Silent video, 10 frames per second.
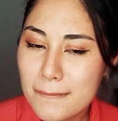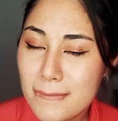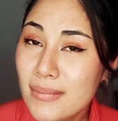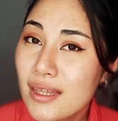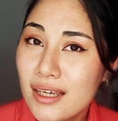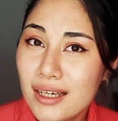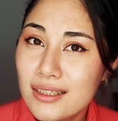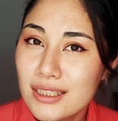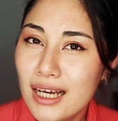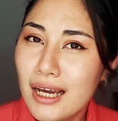
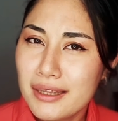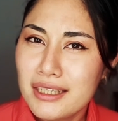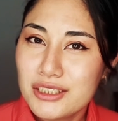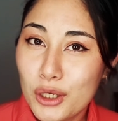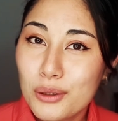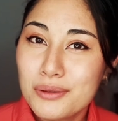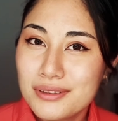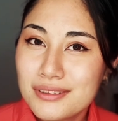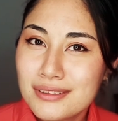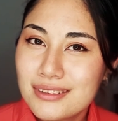I think so.
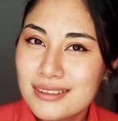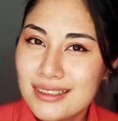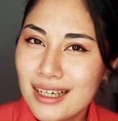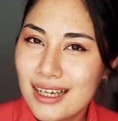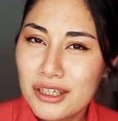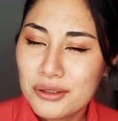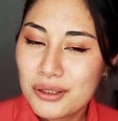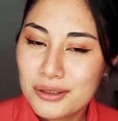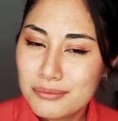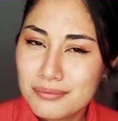I don't
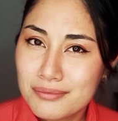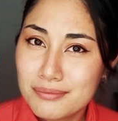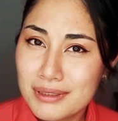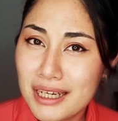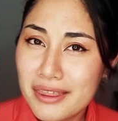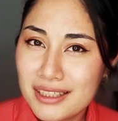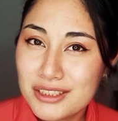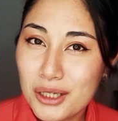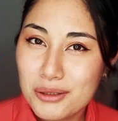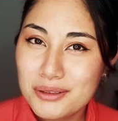know, but I think so.
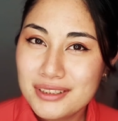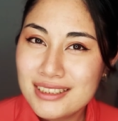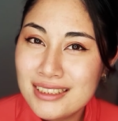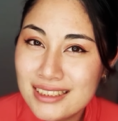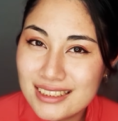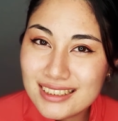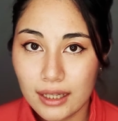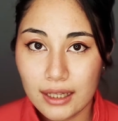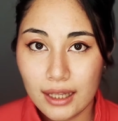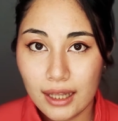
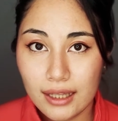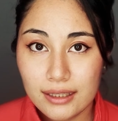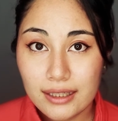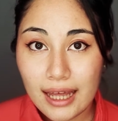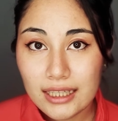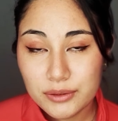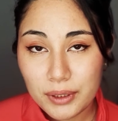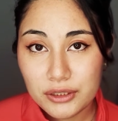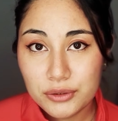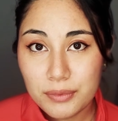The last way
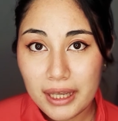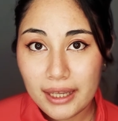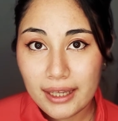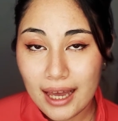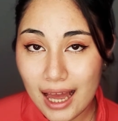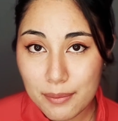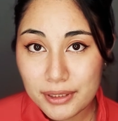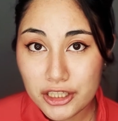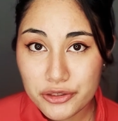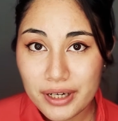to make a habit
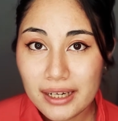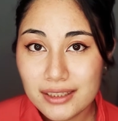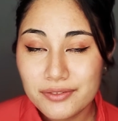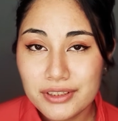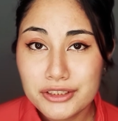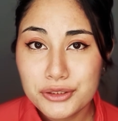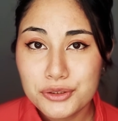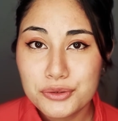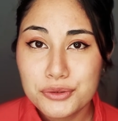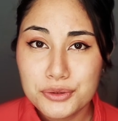attractive is to
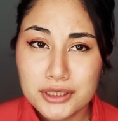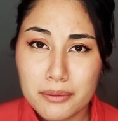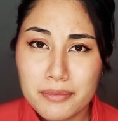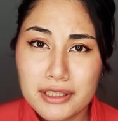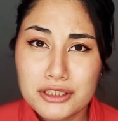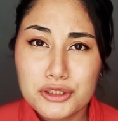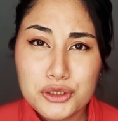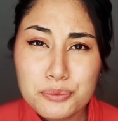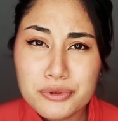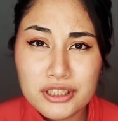do something
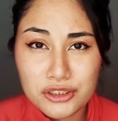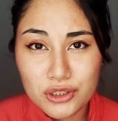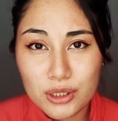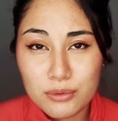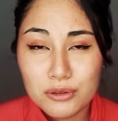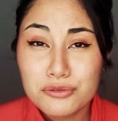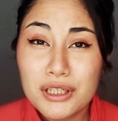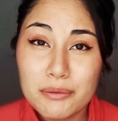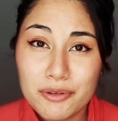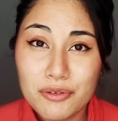super enjoyable right
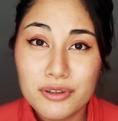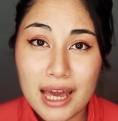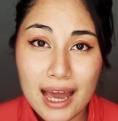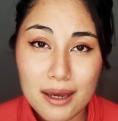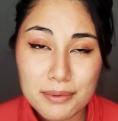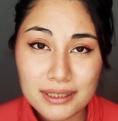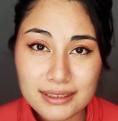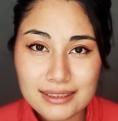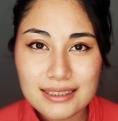before the habit.